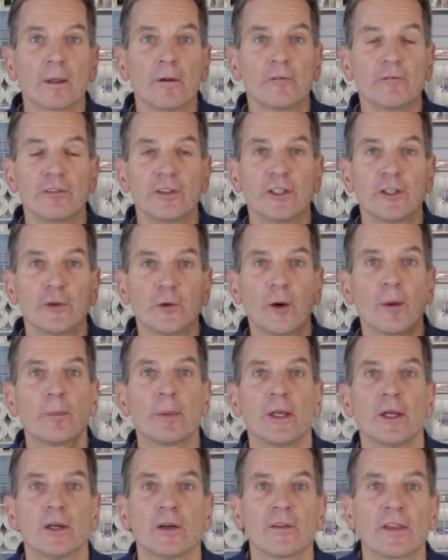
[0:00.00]
video up
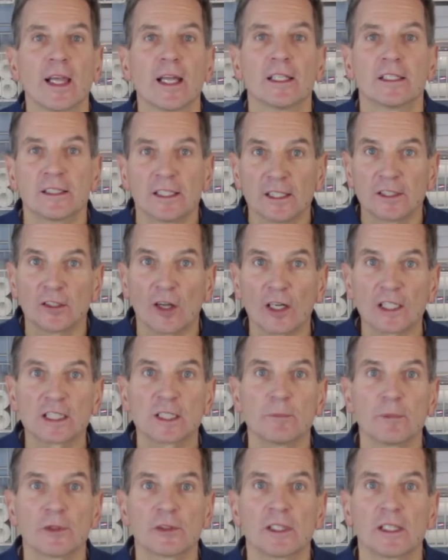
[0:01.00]
here that talks
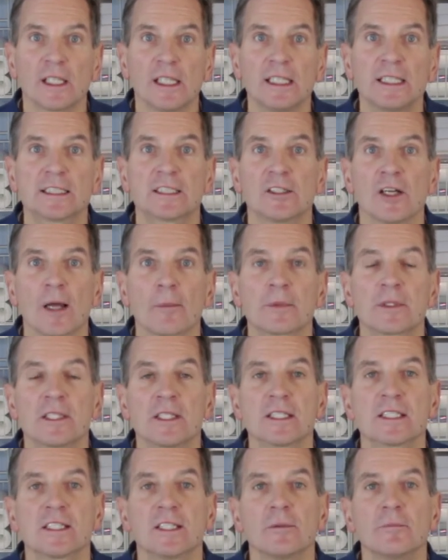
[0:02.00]
about the leak stop
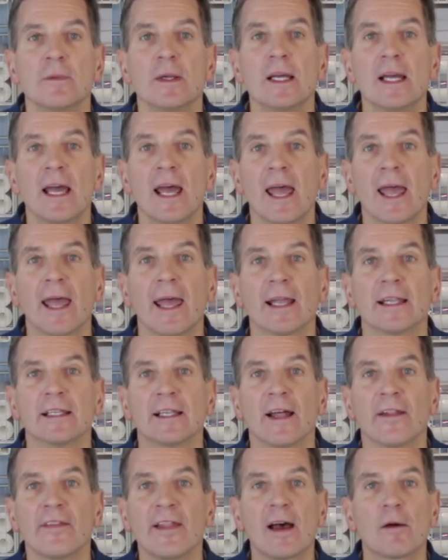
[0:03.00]
system, and
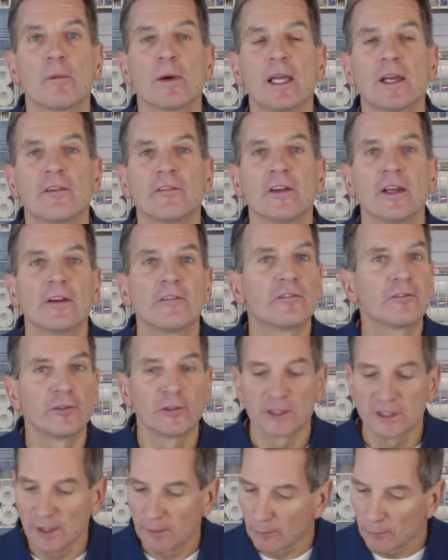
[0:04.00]
that way if
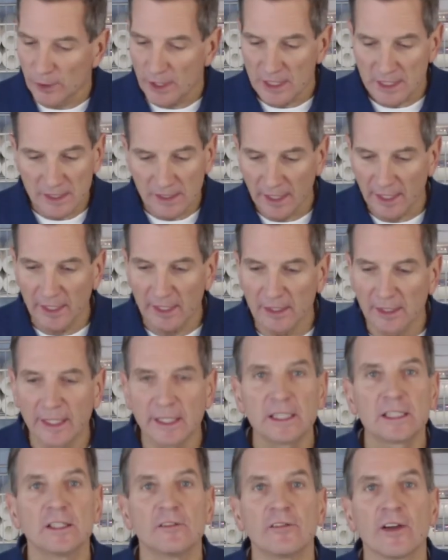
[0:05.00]
for some reason any
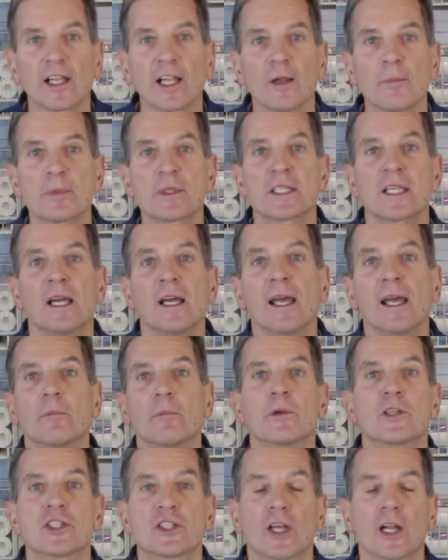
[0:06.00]
leak develops,
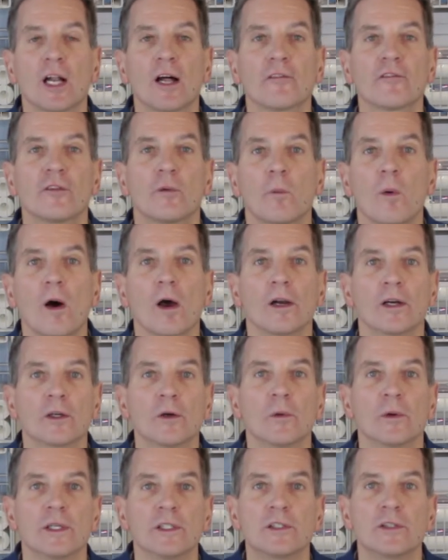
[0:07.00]
would shut off the water
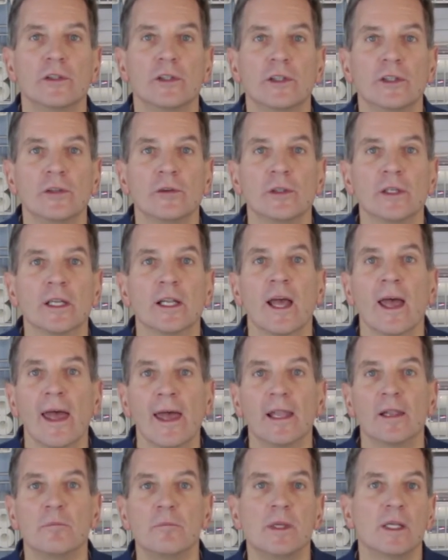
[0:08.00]
going to the unit
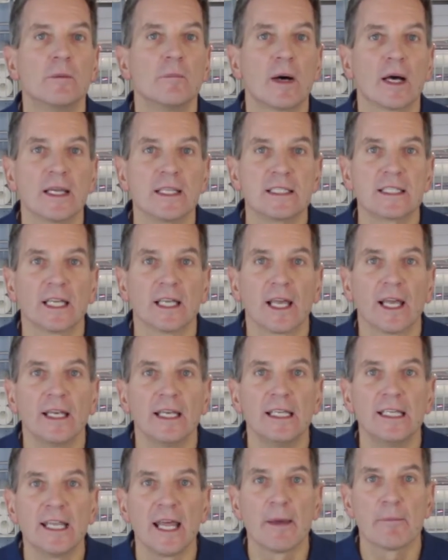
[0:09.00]
and minimize
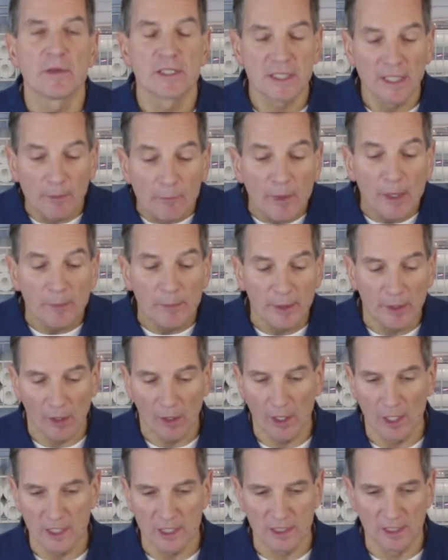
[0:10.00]
any damage that might be
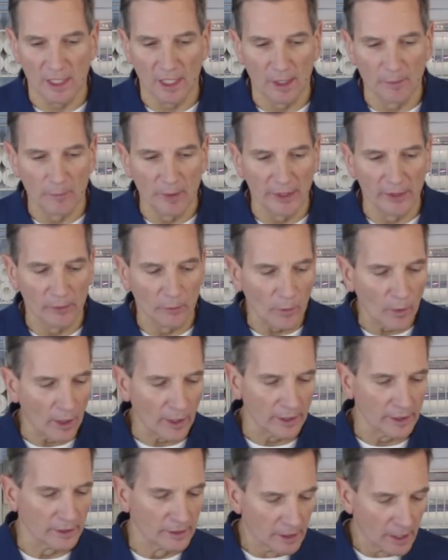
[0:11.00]
caused by the
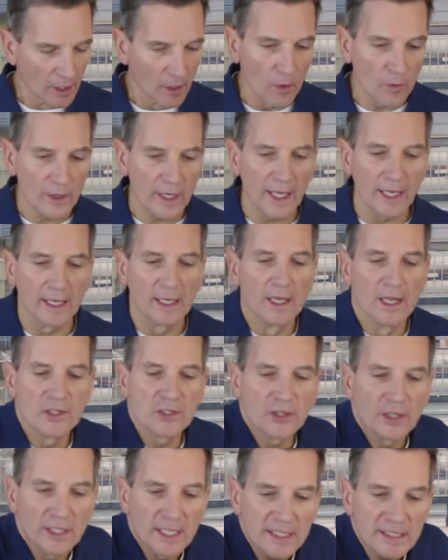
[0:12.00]
water. Okay,
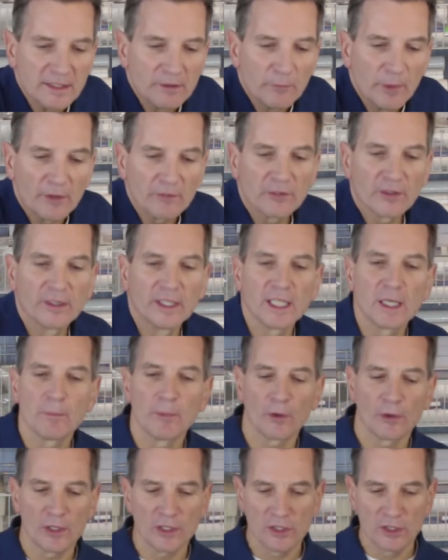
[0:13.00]
so the next thing we have to think
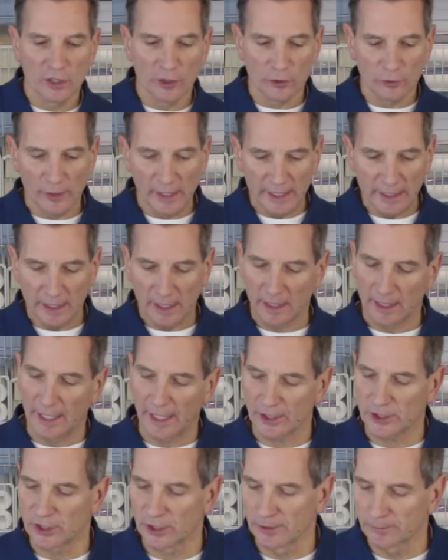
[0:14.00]
about is the drain
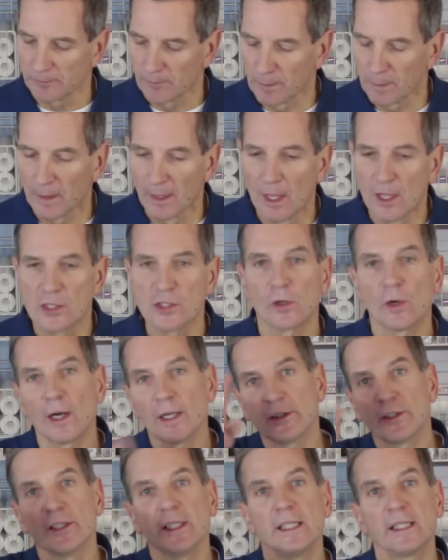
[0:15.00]
connection. So
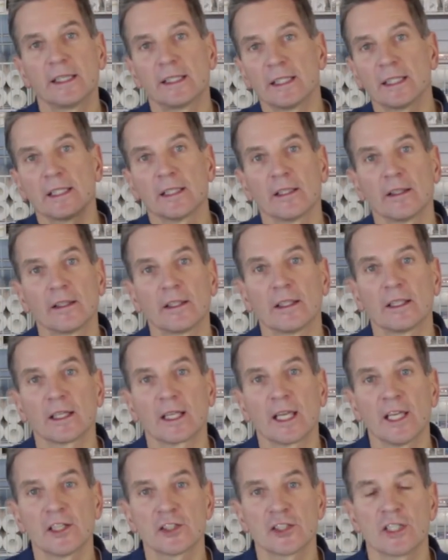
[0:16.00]
underneath the
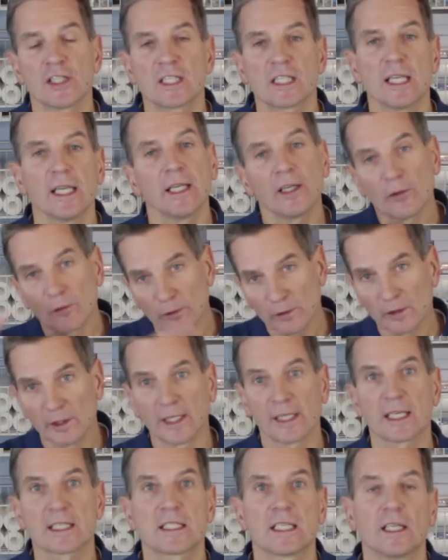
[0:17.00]
kitchen sink, or
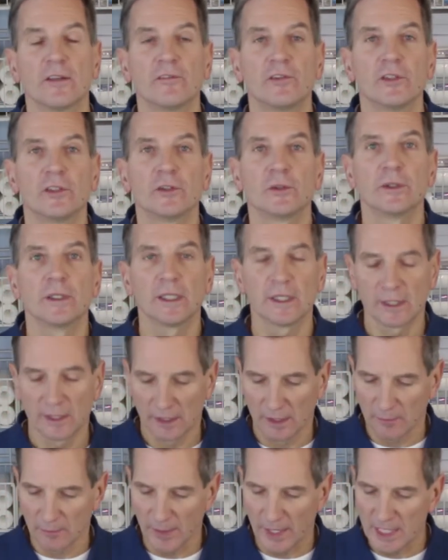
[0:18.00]
like I say, if you're doing it
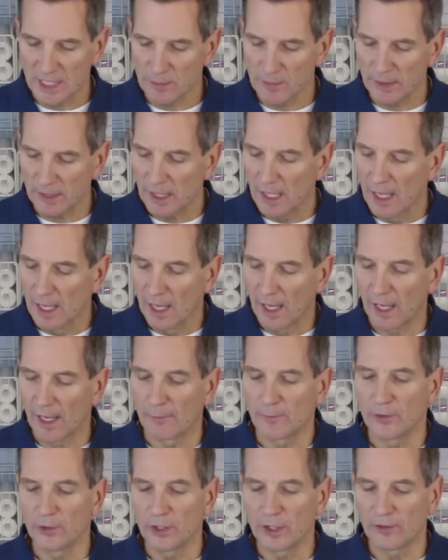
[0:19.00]
in the basement, you
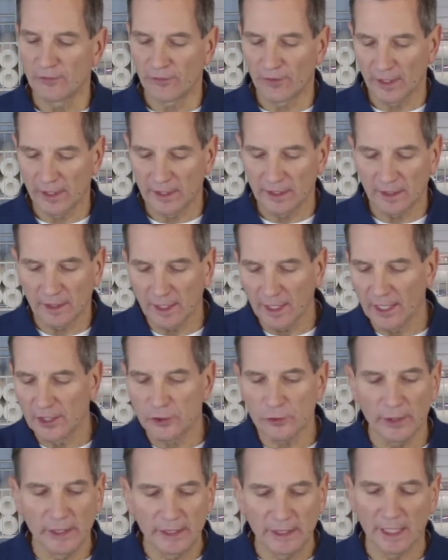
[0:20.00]
need to find a
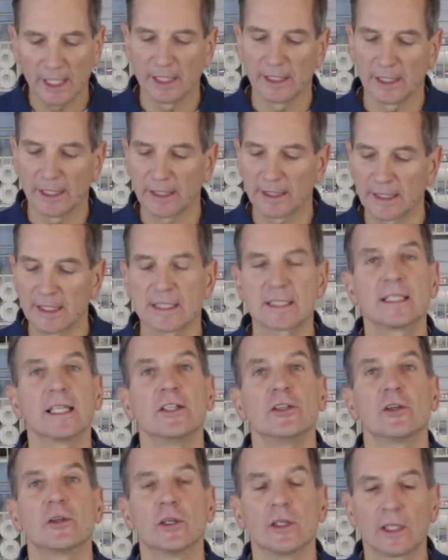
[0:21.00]
drain line like this that
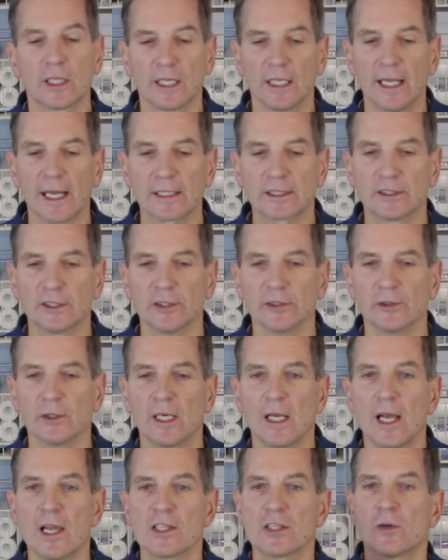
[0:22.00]
you can connect to.
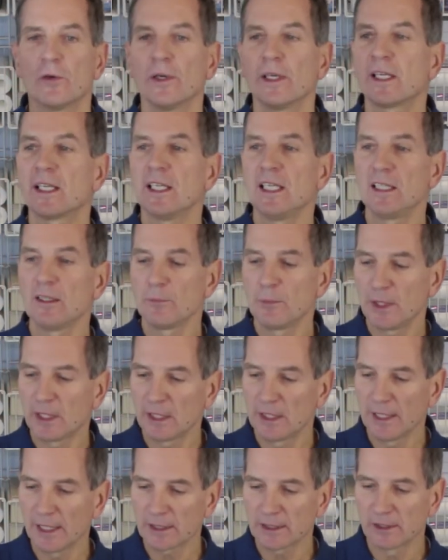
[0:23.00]
So it can either be
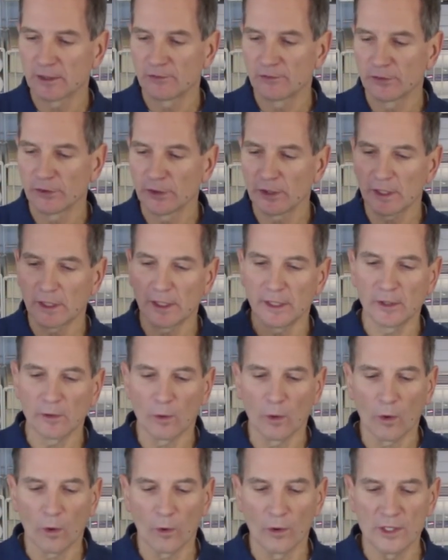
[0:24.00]
connected vertically
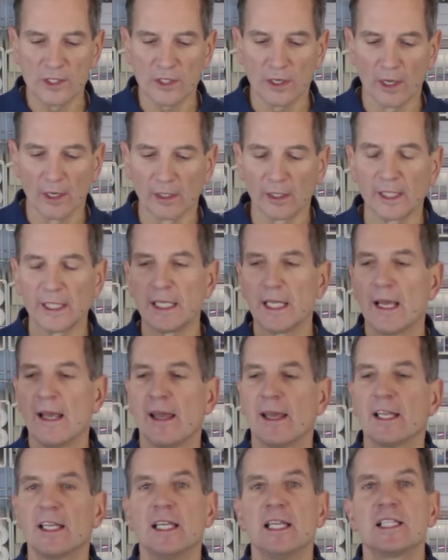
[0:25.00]
or horizontally.
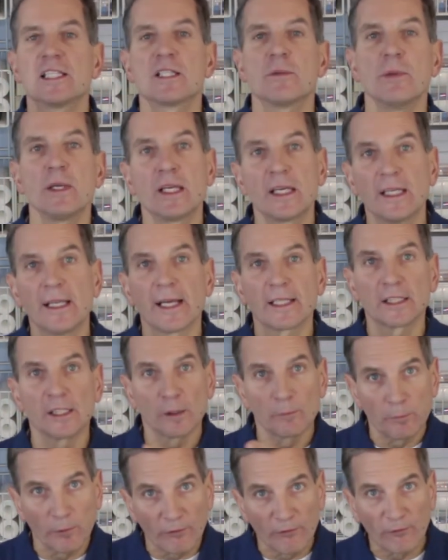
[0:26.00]
It needs to be
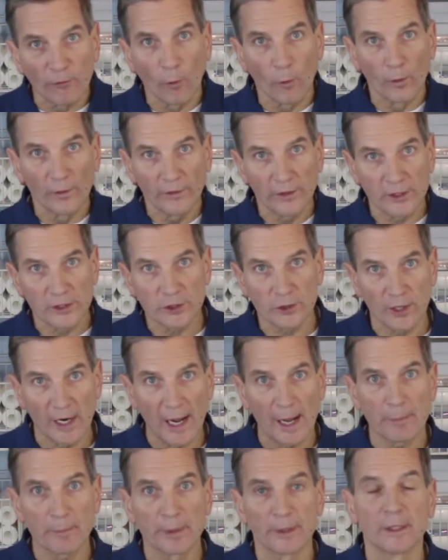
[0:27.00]
connected before the
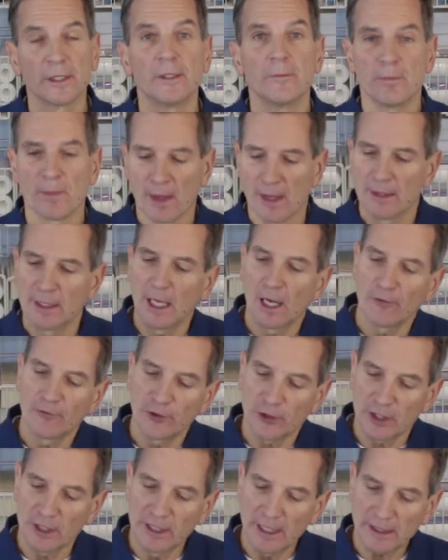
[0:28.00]
trap. Now, if
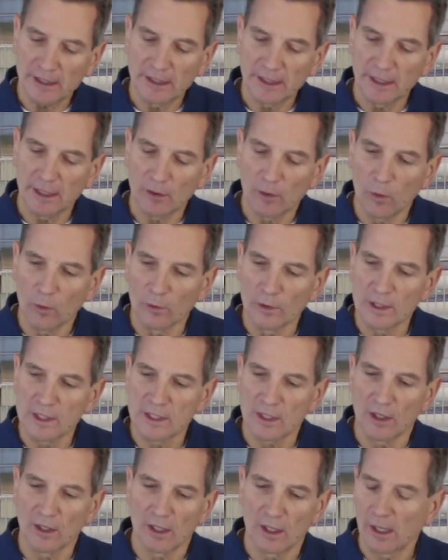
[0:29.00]
you're connecting it
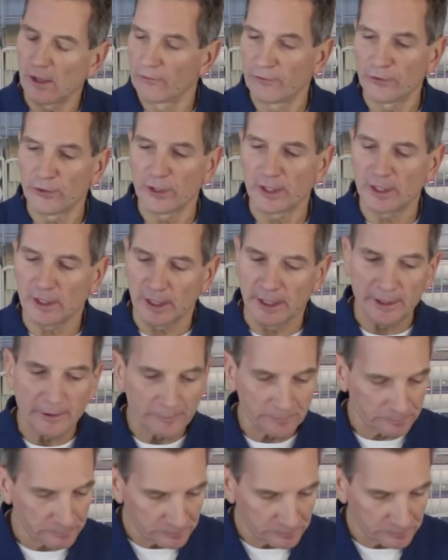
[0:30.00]
vertically,